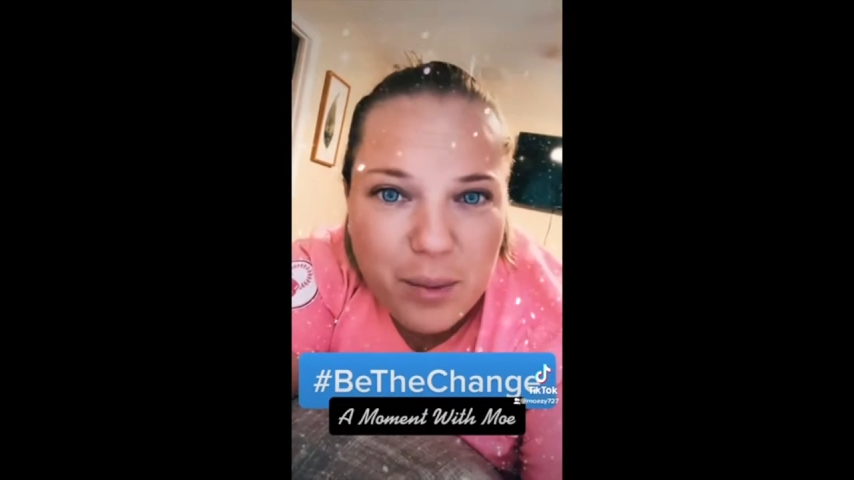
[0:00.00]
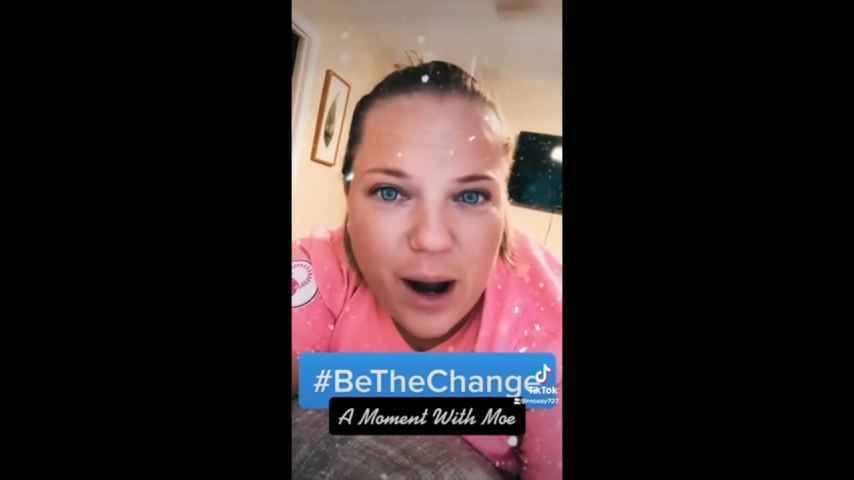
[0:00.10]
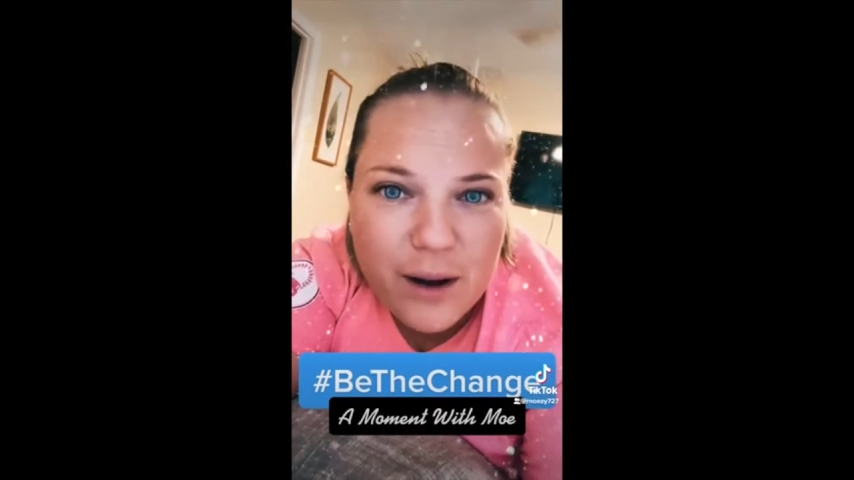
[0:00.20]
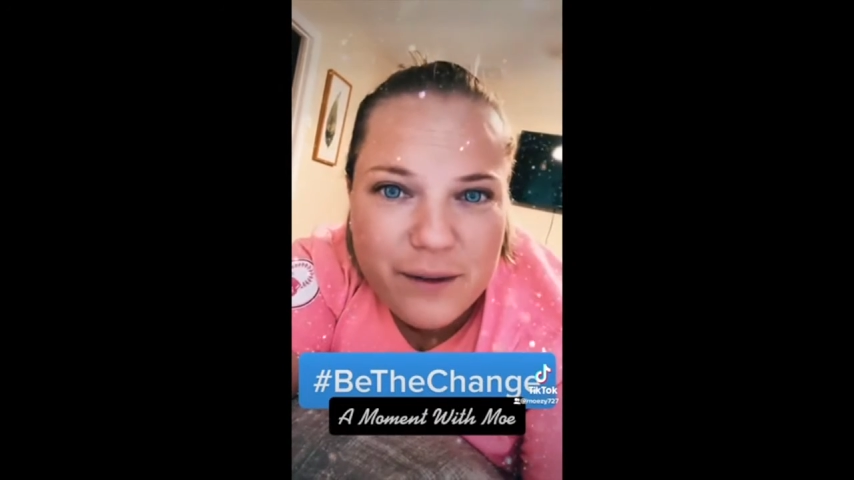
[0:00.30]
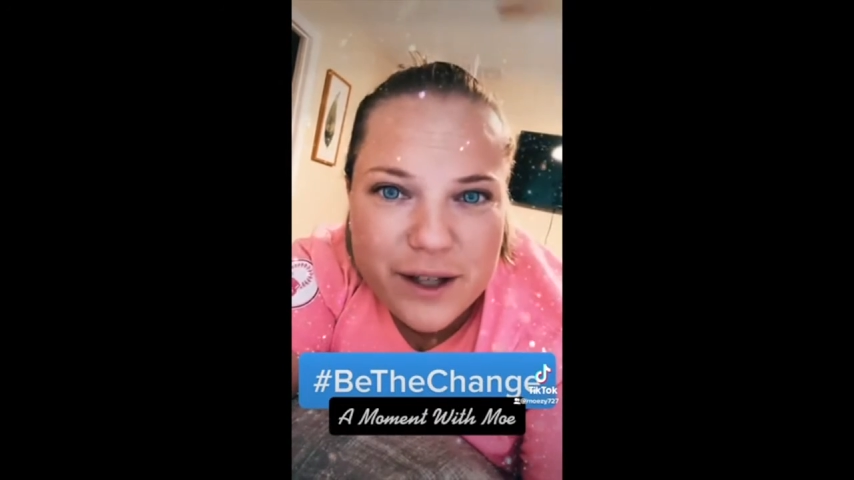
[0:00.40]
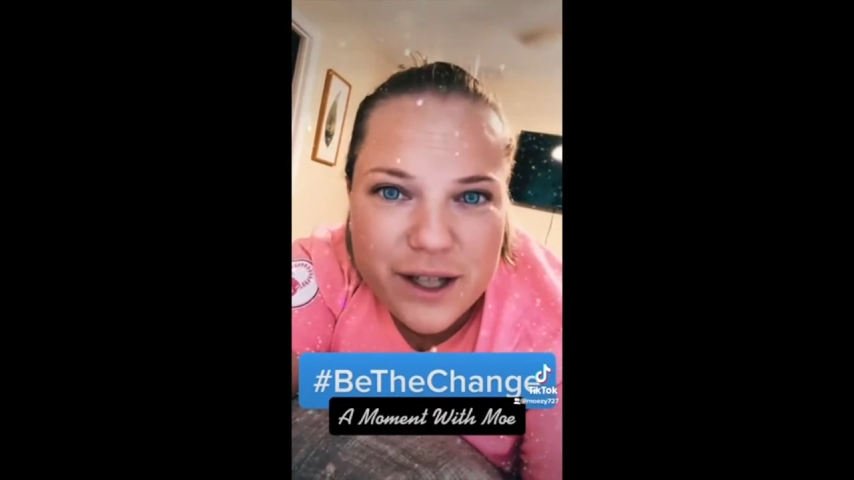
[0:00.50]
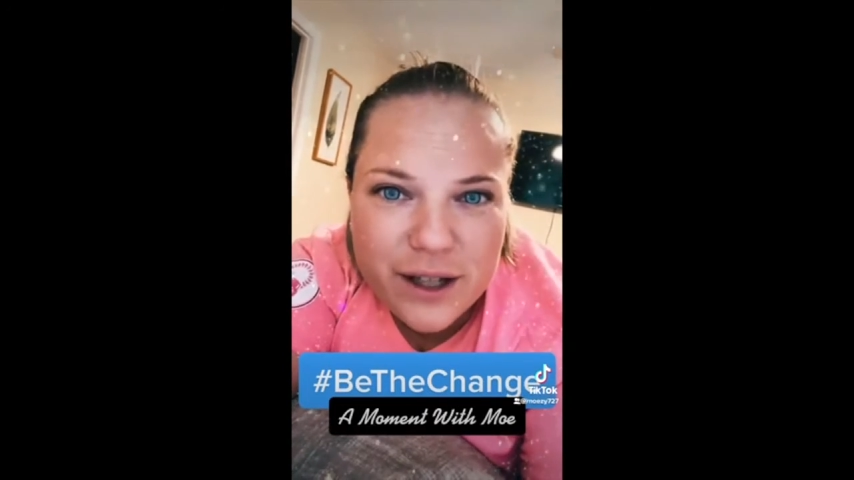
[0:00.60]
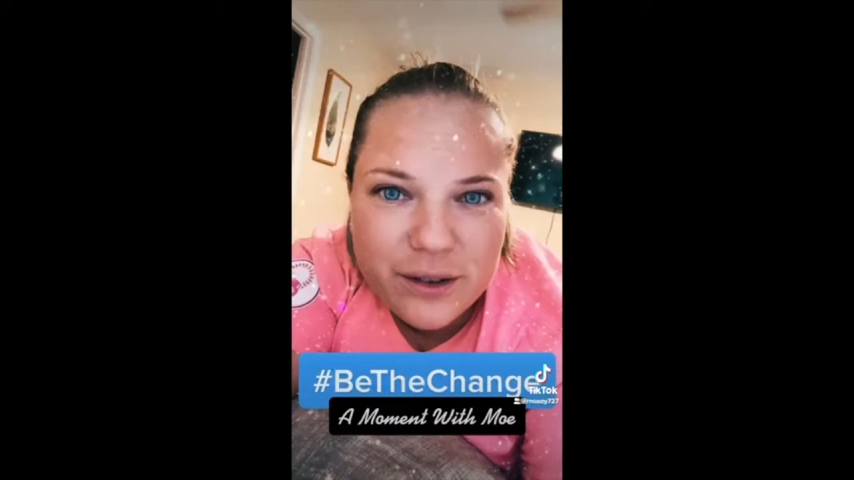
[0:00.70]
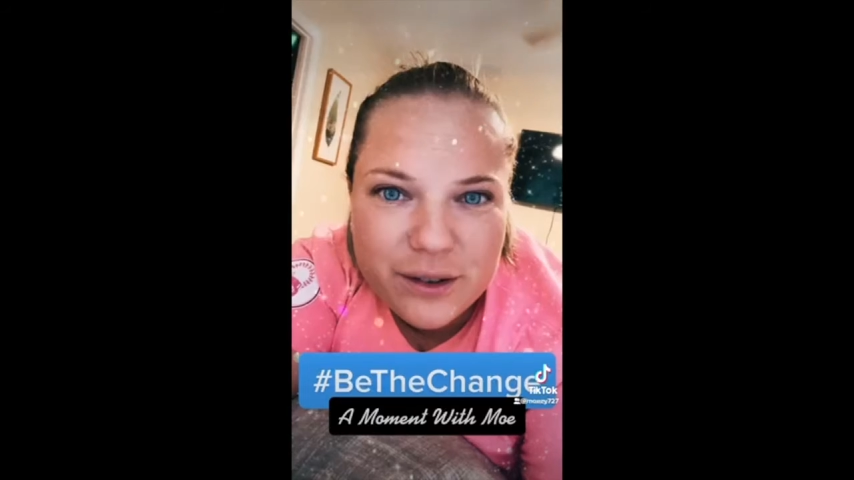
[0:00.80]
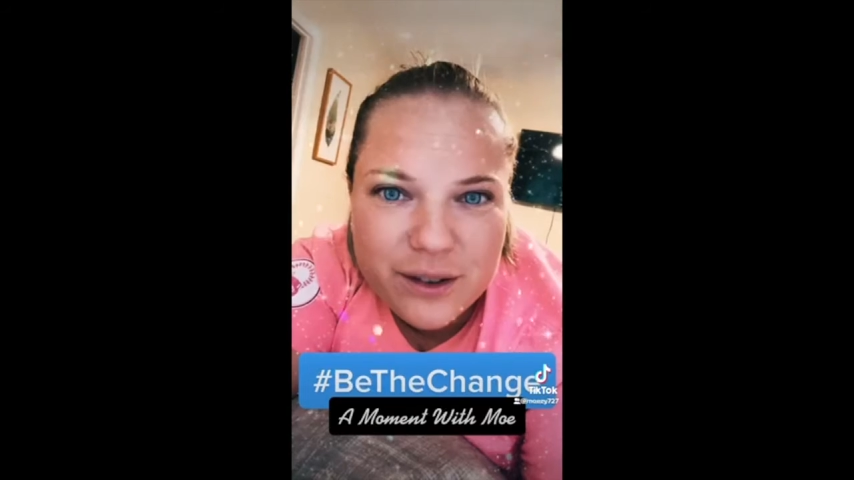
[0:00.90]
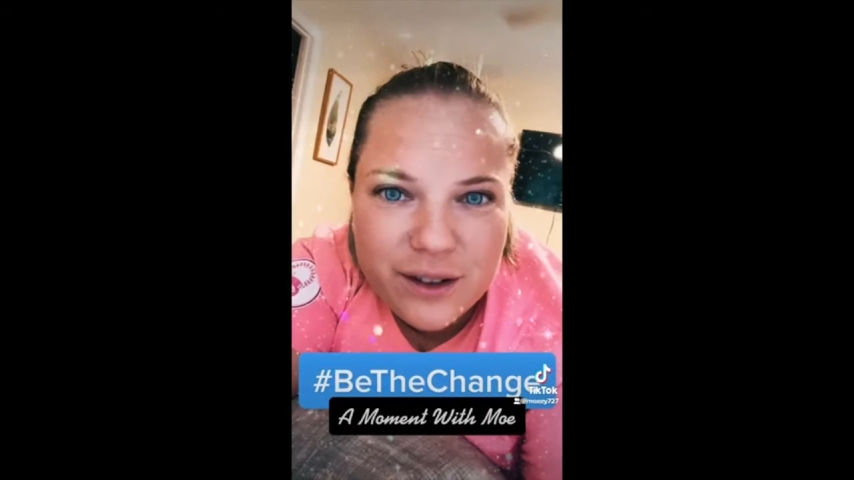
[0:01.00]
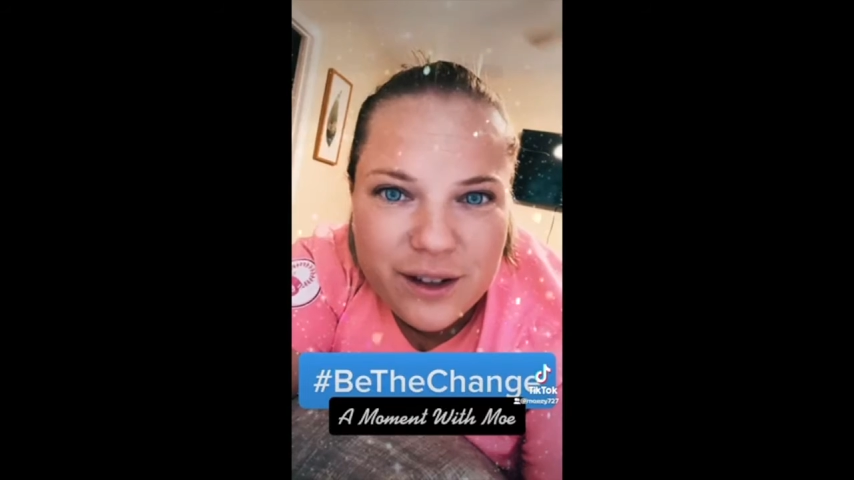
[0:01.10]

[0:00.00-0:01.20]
proud of you too.